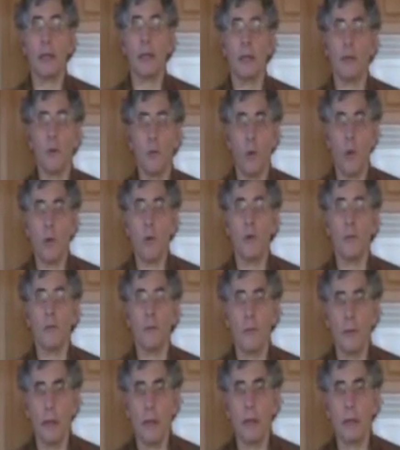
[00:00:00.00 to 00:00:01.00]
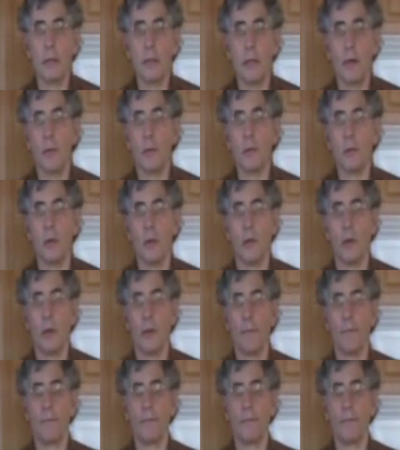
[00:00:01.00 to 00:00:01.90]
in northern Phoenix, Arizona.